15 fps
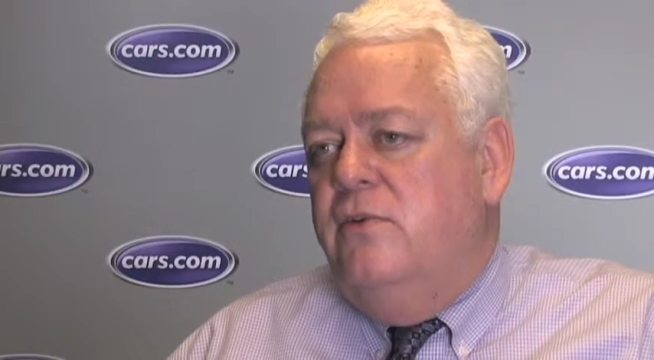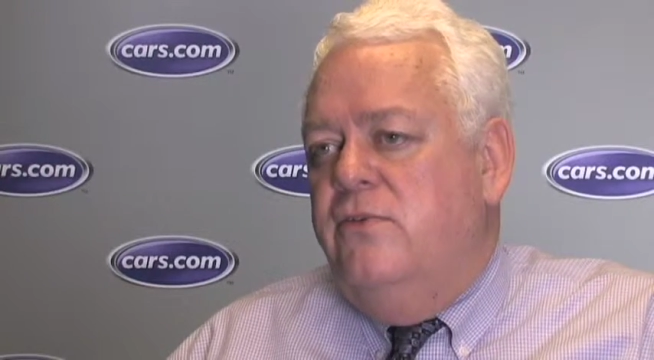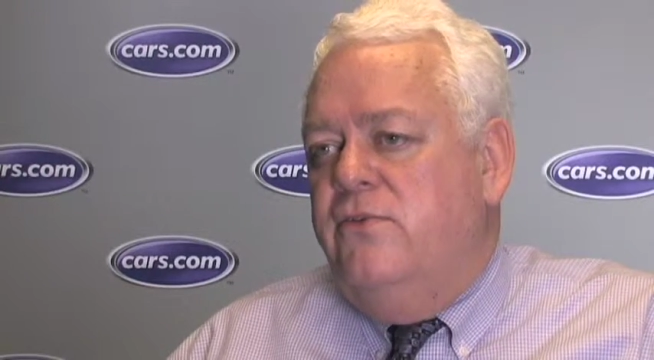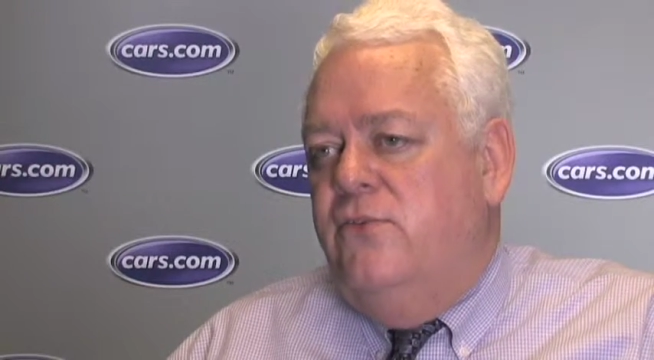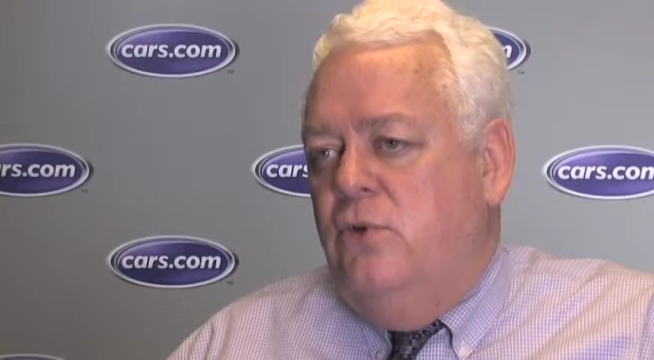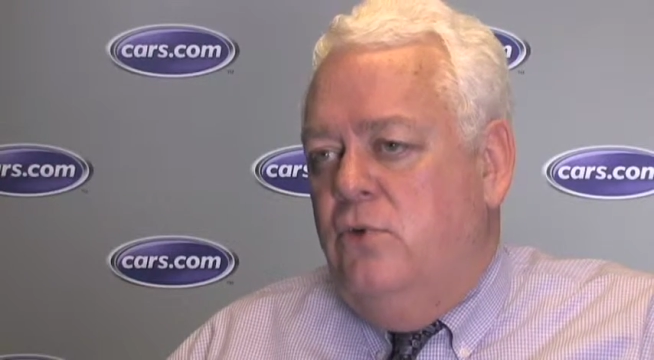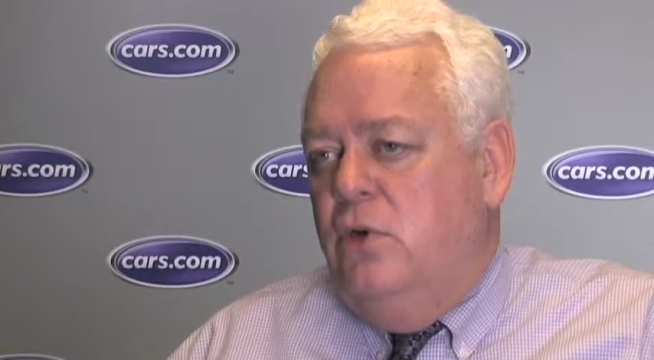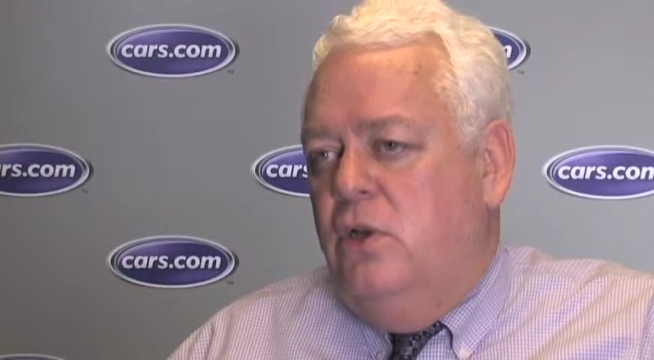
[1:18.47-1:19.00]
of
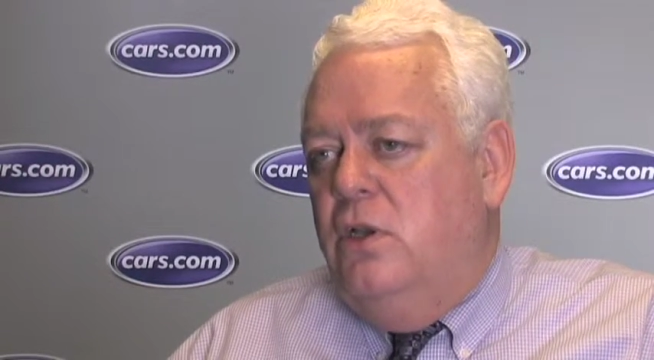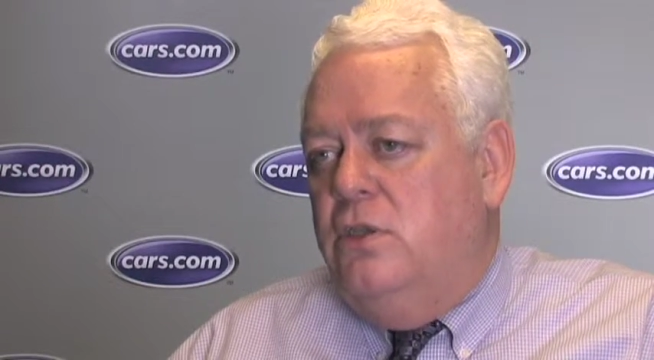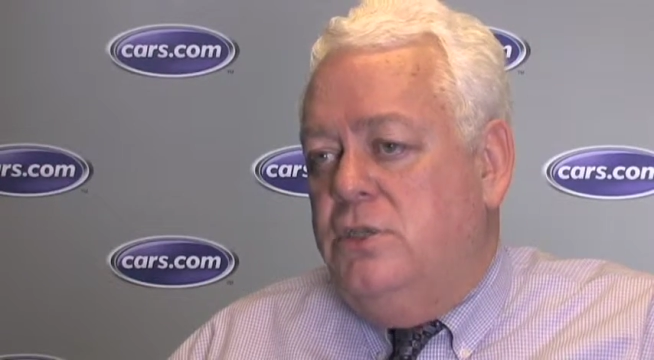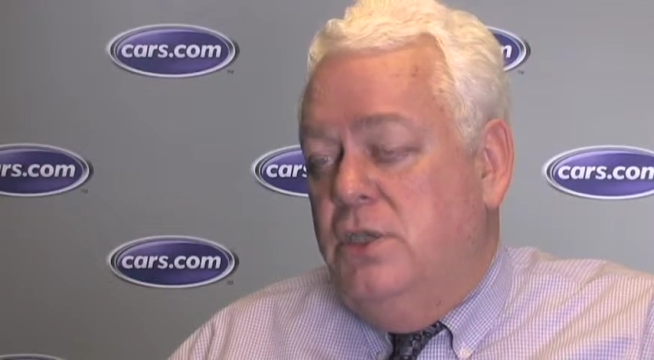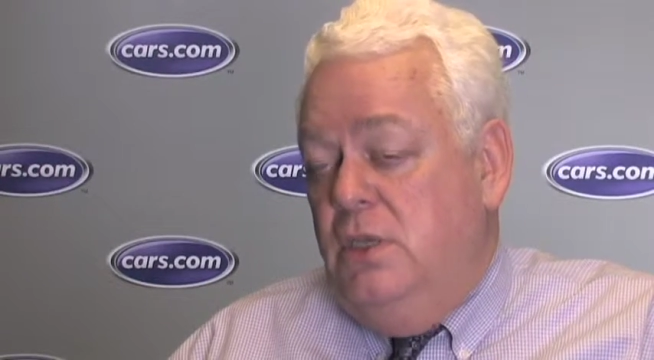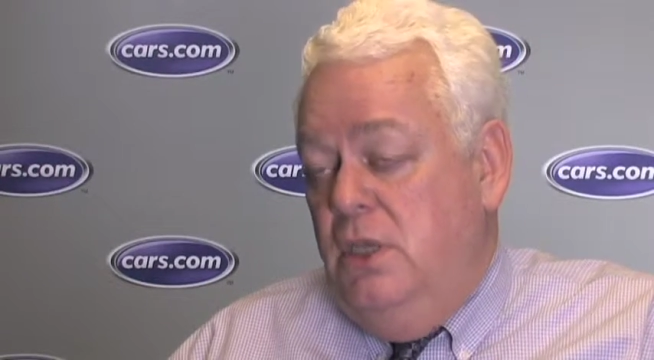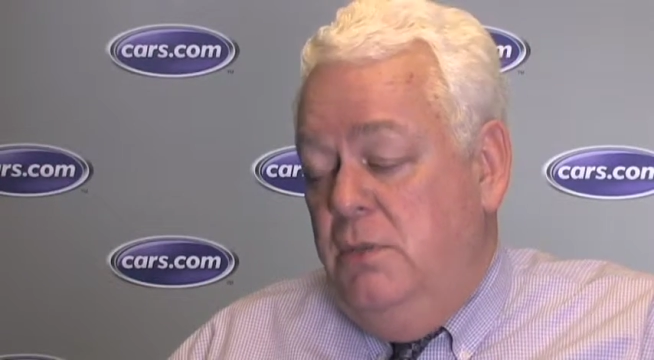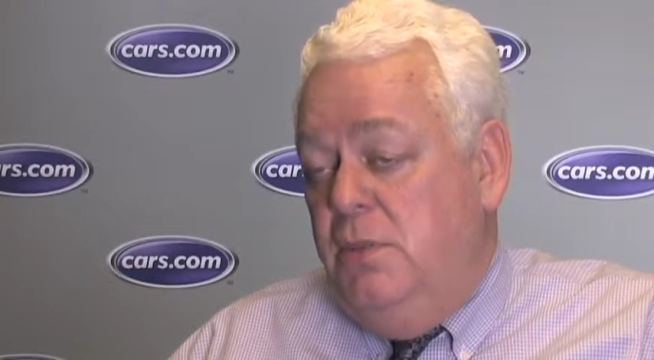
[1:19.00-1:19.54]
phone
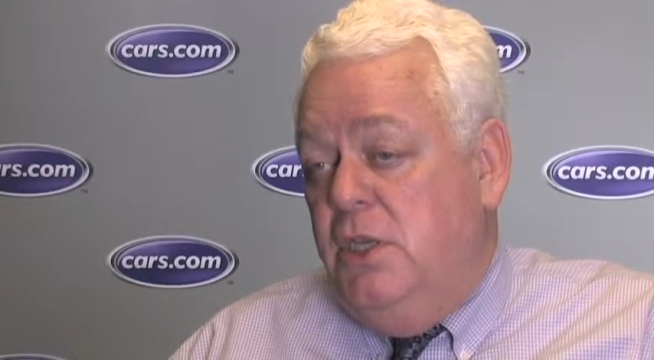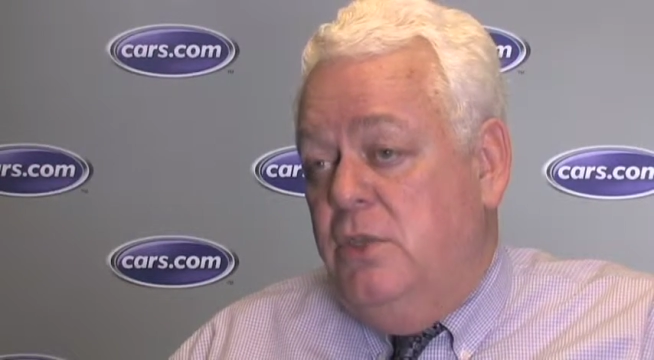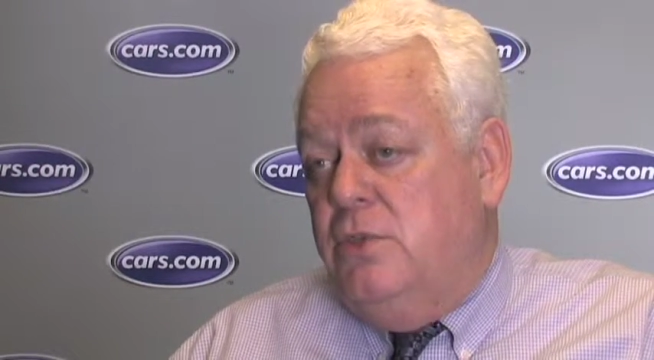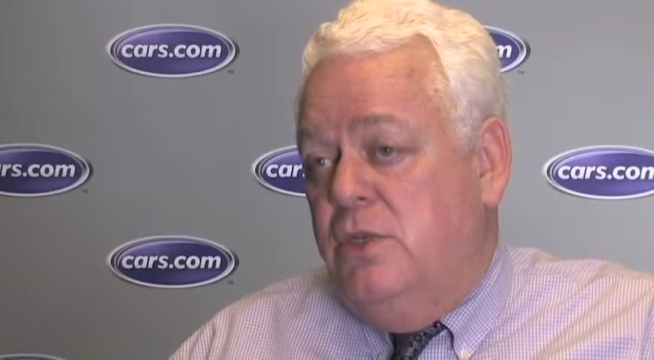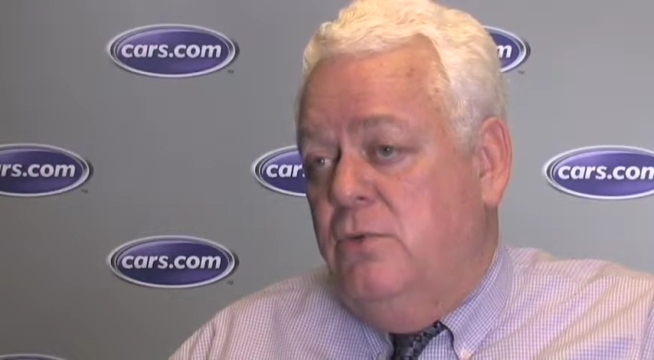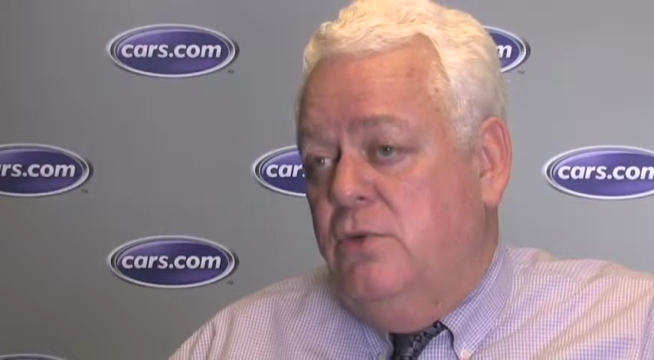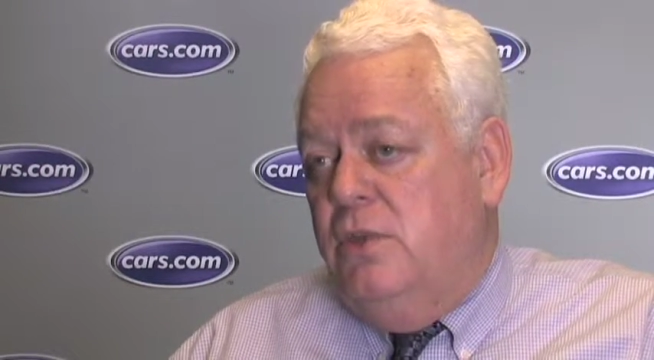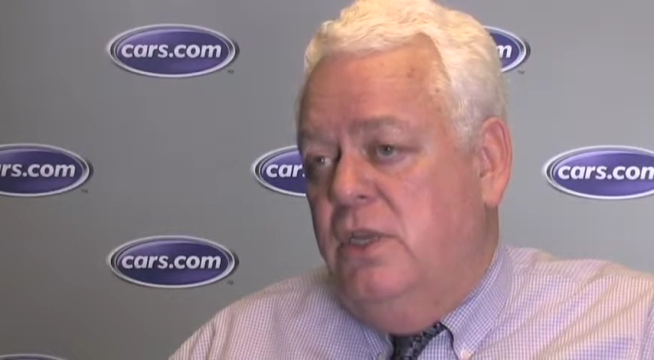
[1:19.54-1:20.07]
calls and
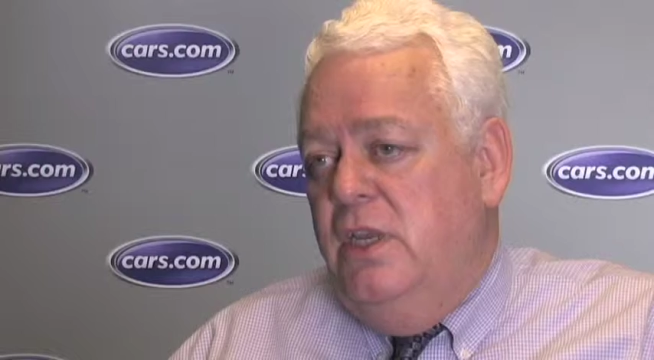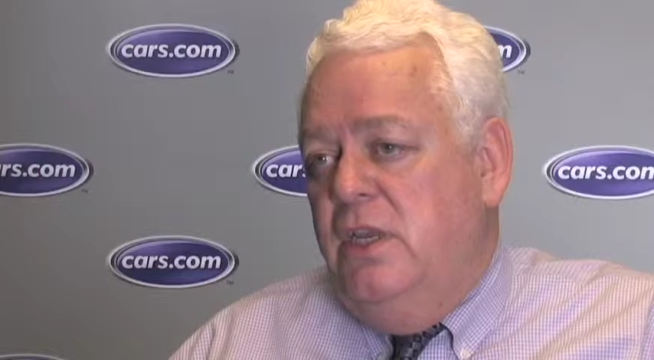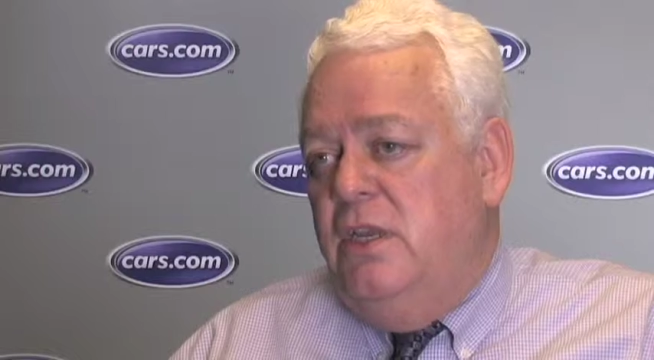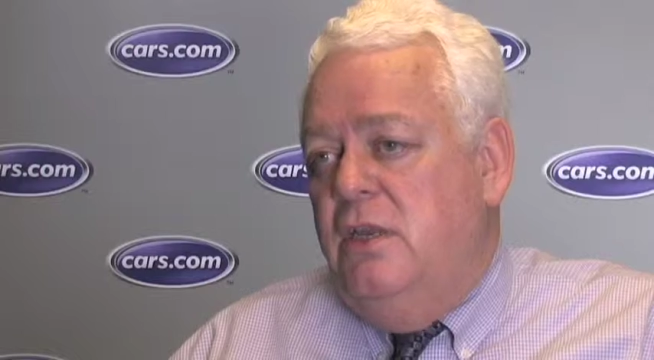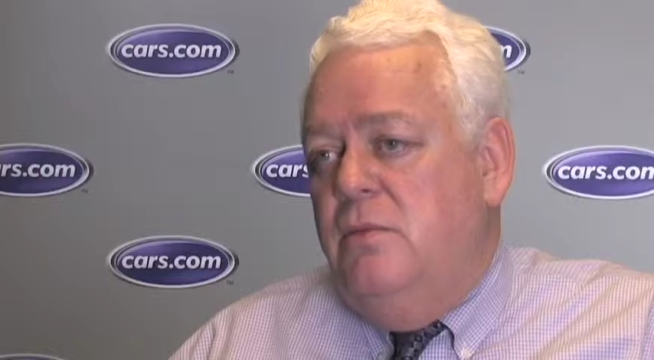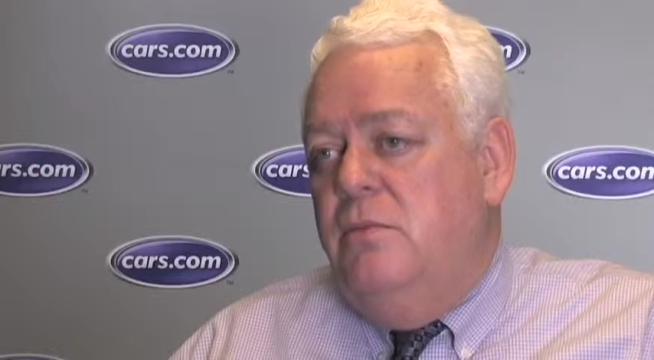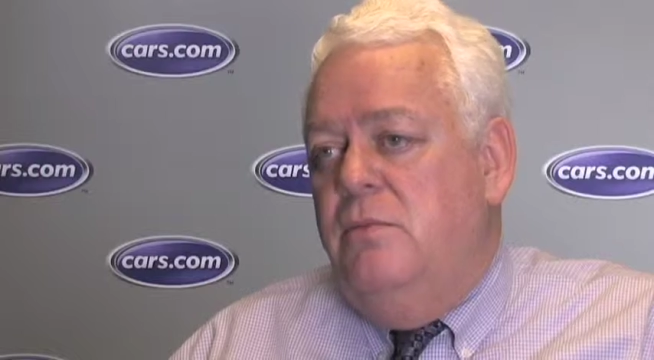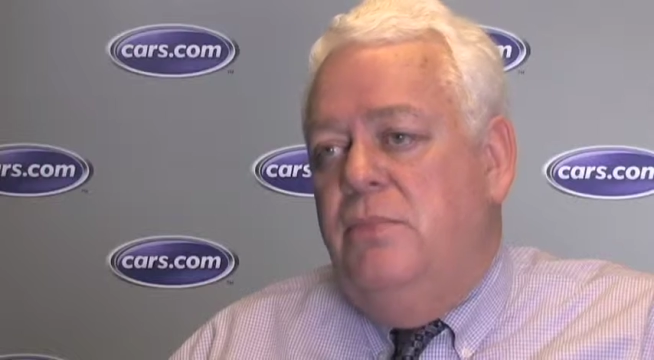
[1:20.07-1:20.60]
emails that were
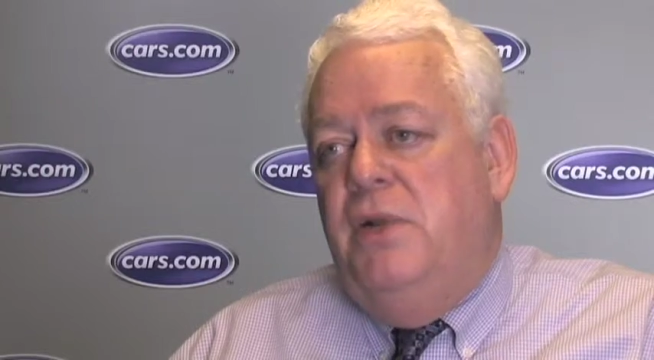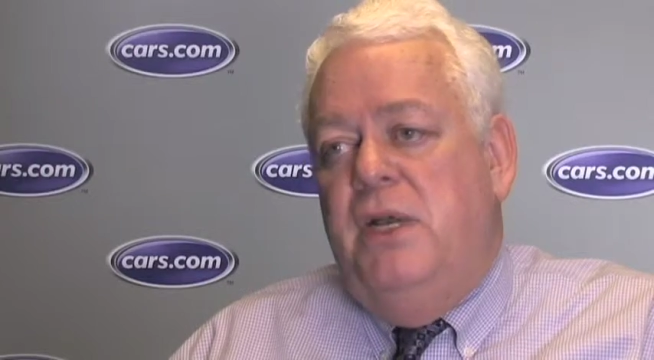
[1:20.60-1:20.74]
taken,